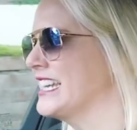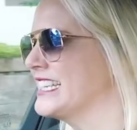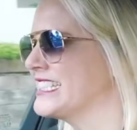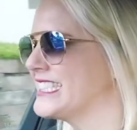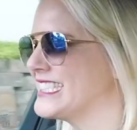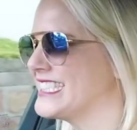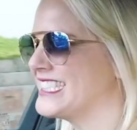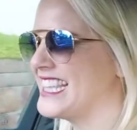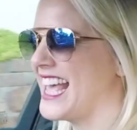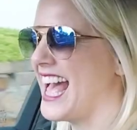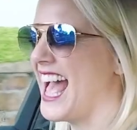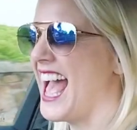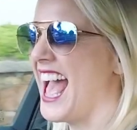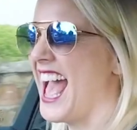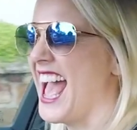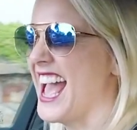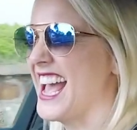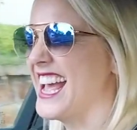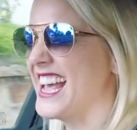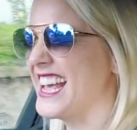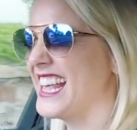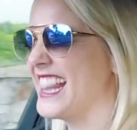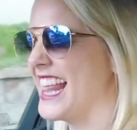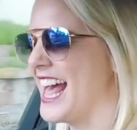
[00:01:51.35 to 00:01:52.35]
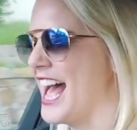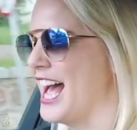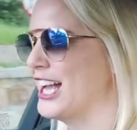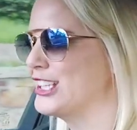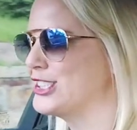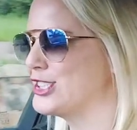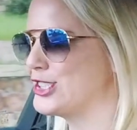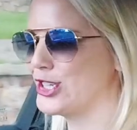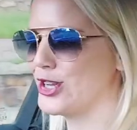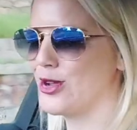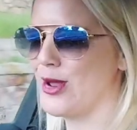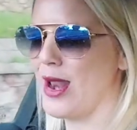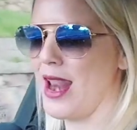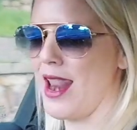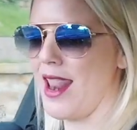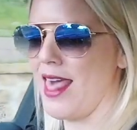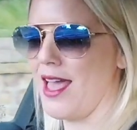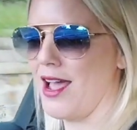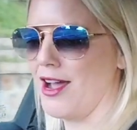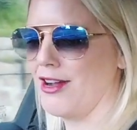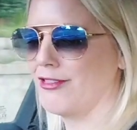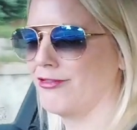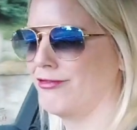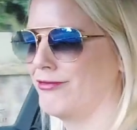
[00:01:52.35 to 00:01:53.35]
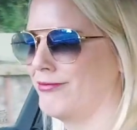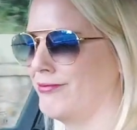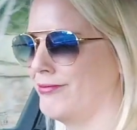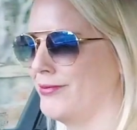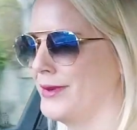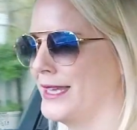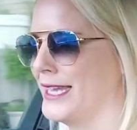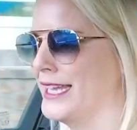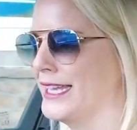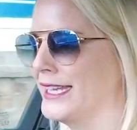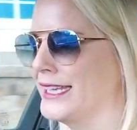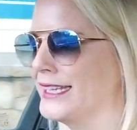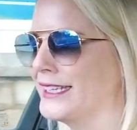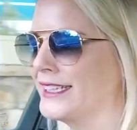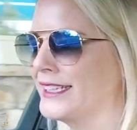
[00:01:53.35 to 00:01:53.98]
say that you love me.